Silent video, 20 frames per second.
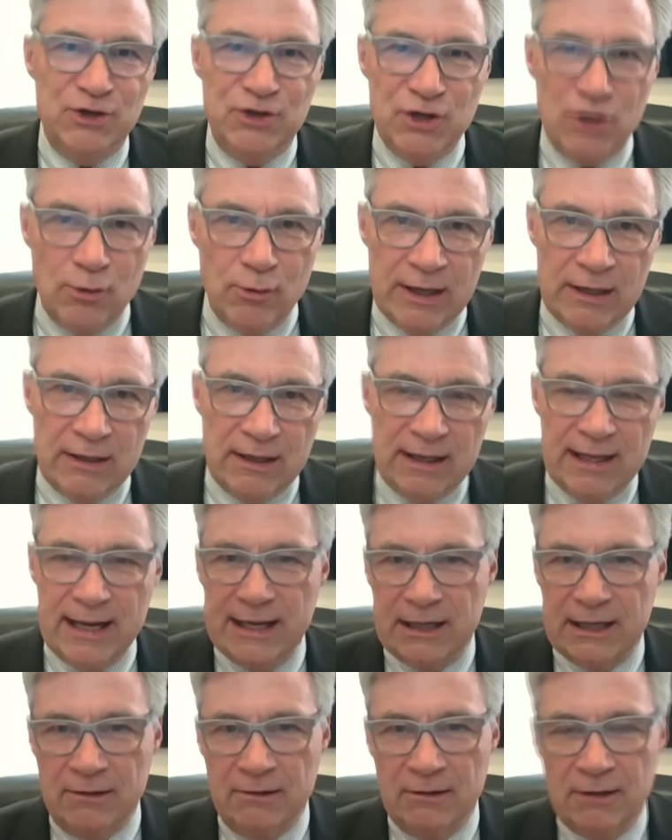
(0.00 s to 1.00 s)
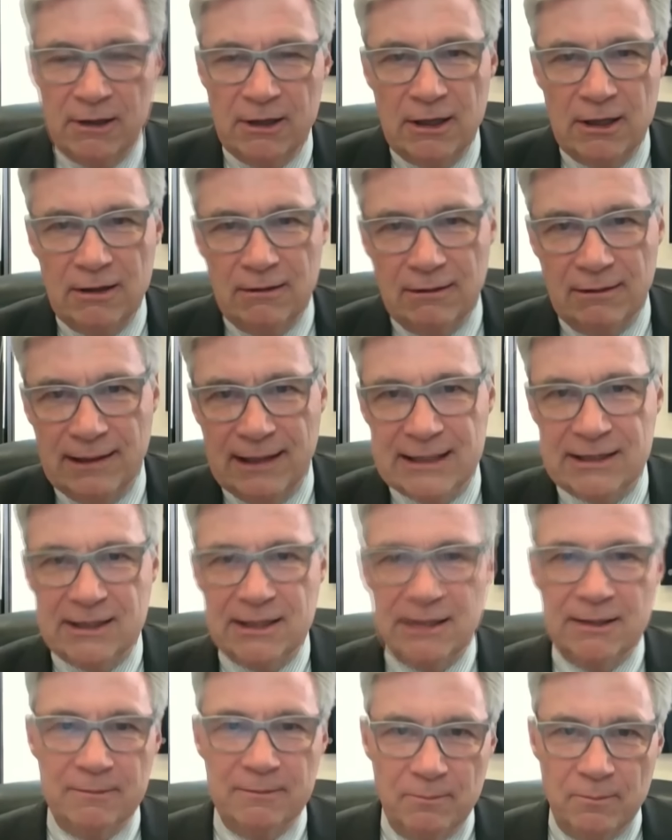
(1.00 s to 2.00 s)
do it, and they can let
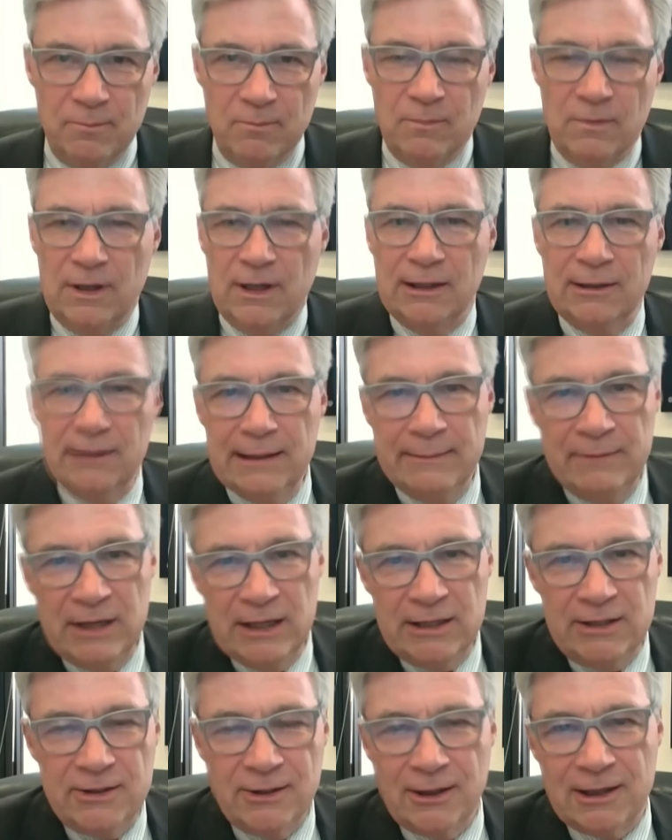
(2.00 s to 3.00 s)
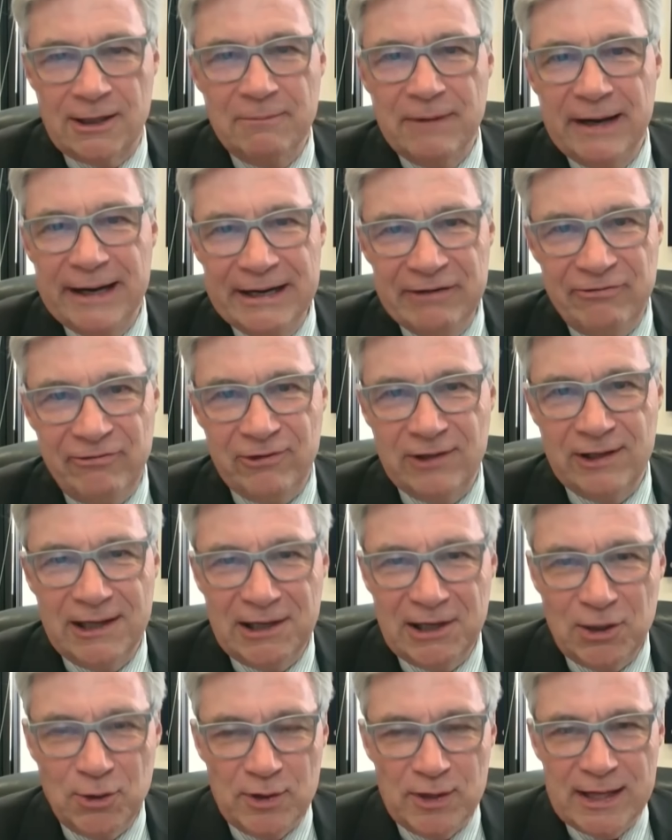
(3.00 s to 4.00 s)
the unlimited dark money
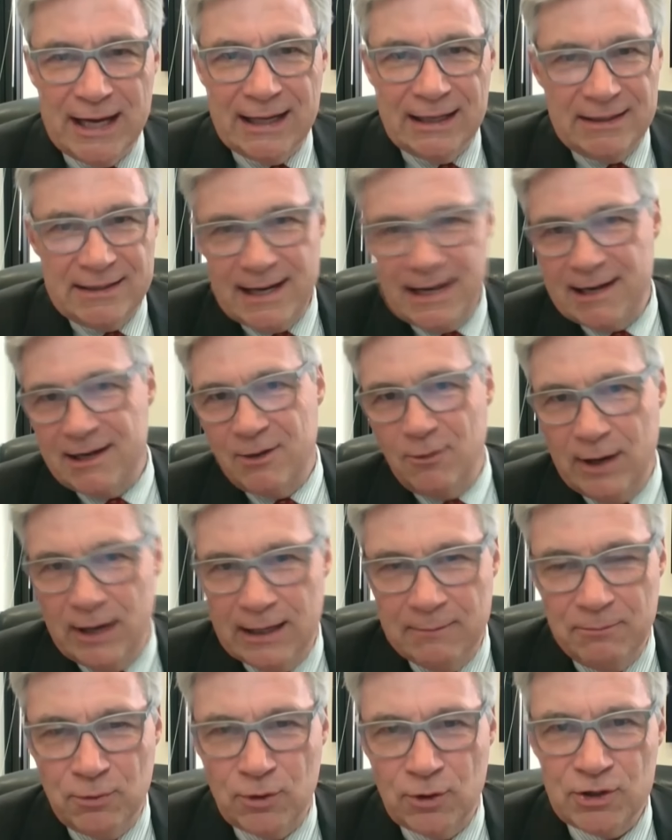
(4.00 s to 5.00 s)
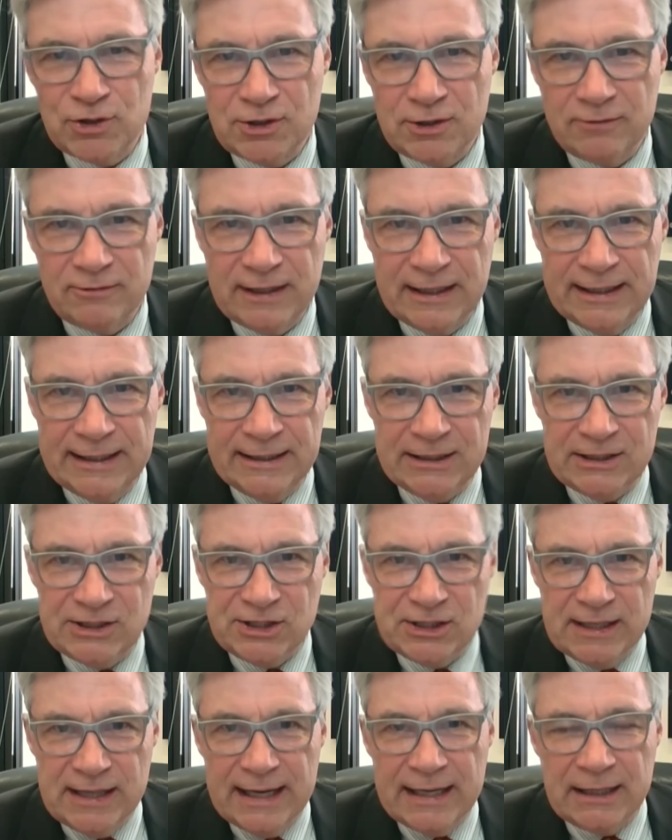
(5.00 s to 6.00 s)
flow, and they can take away abortion
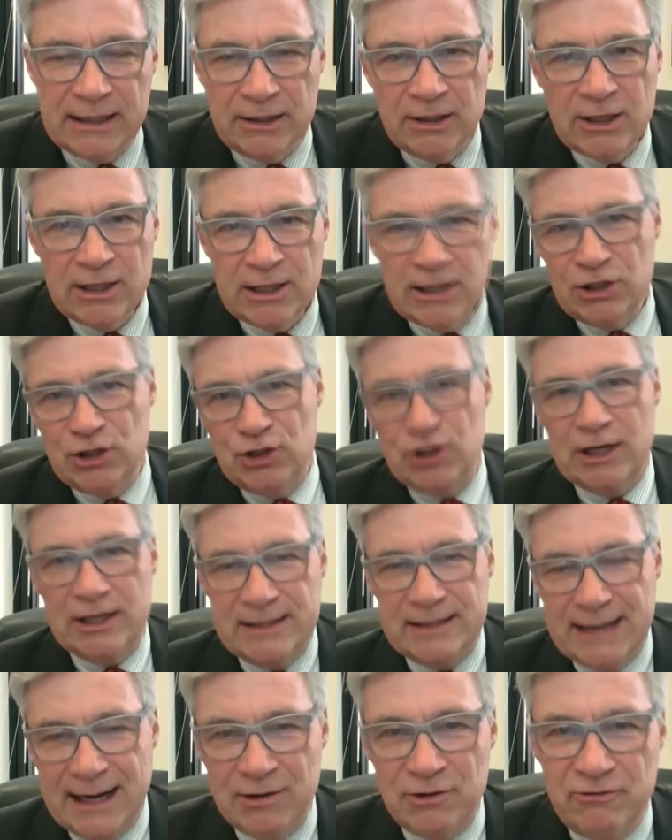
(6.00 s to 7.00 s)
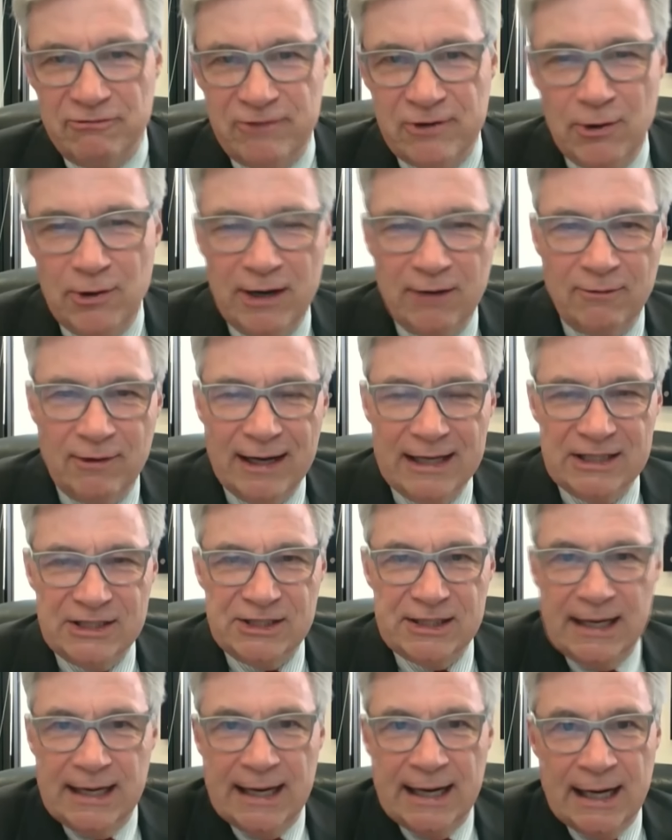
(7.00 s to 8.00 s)
rights, and they can shut down the Voting
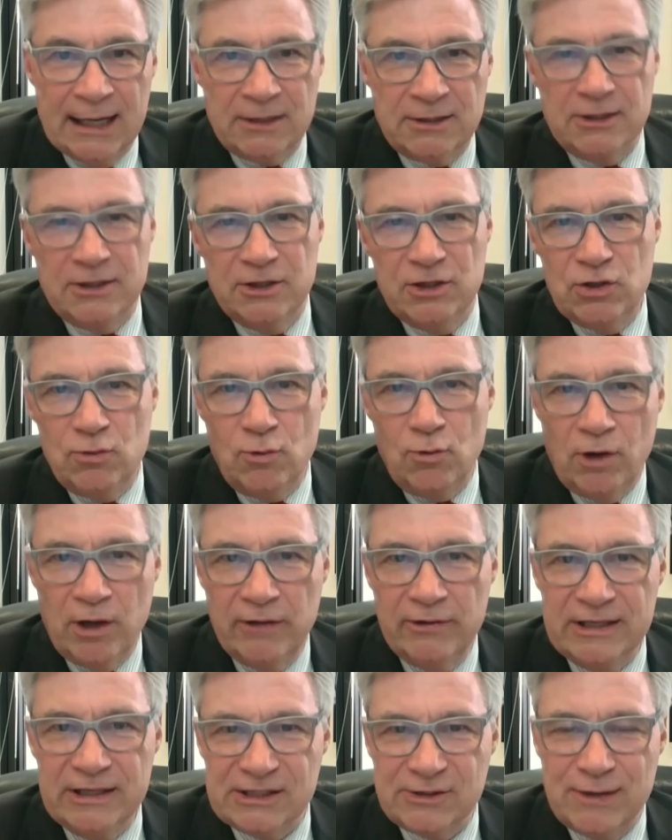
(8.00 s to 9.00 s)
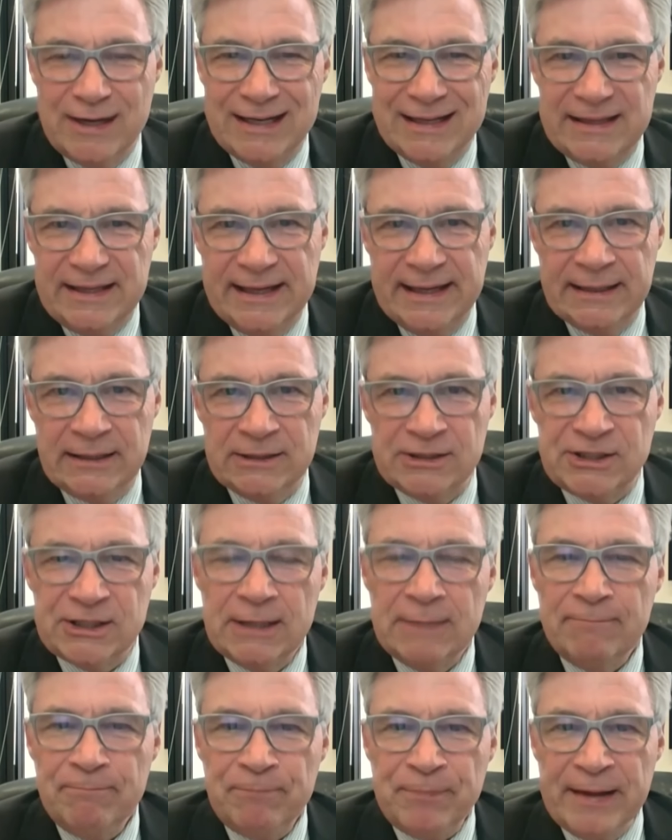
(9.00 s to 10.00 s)
Rights Act and do all these great
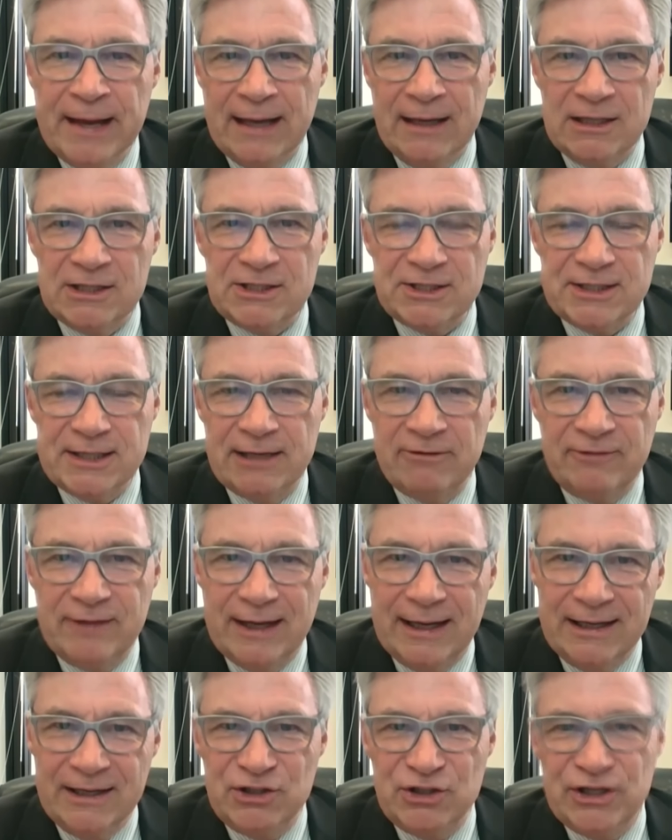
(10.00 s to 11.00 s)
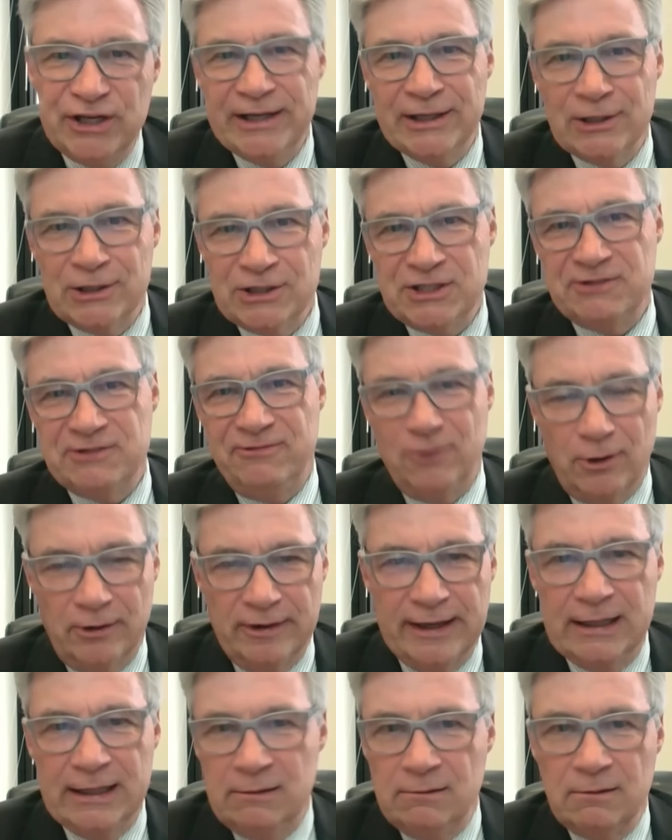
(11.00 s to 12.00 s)
things. And instead of getting cheers
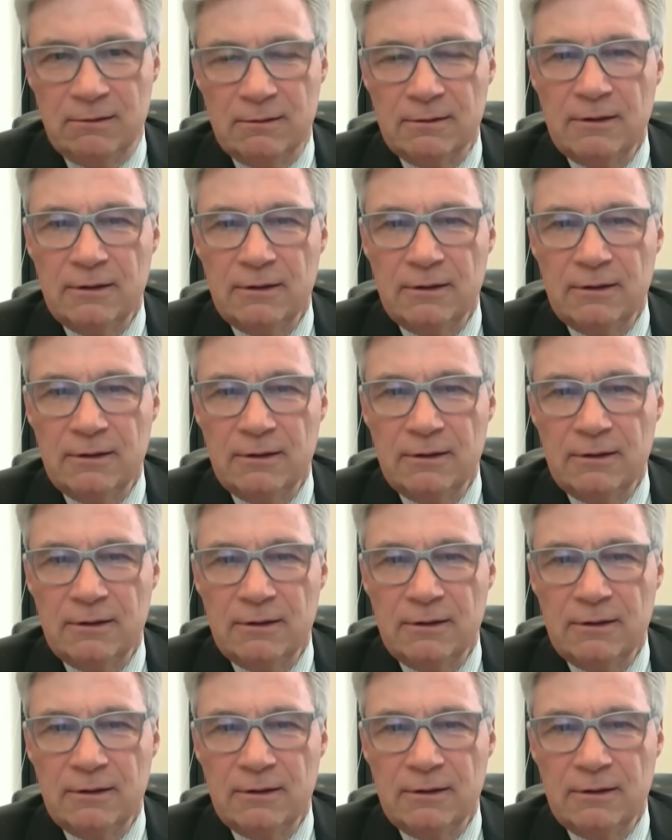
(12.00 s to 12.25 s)
for it,